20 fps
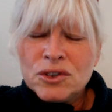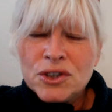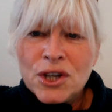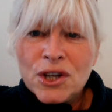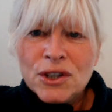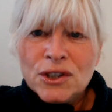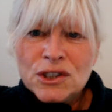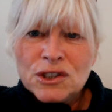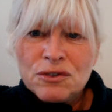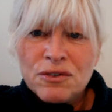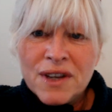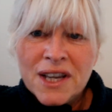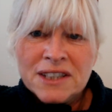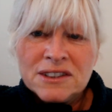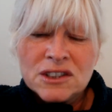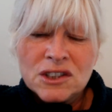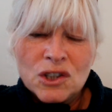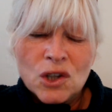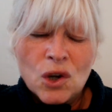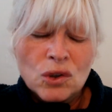news
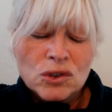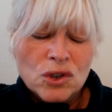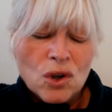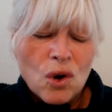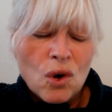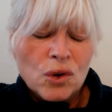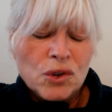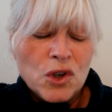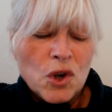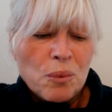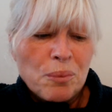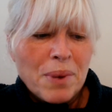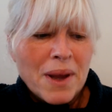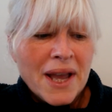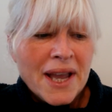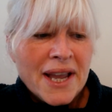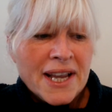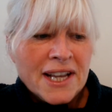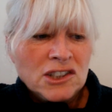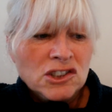feeds and not on your
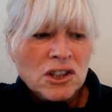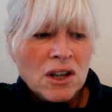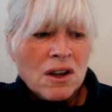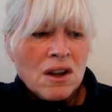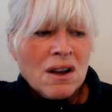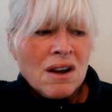page.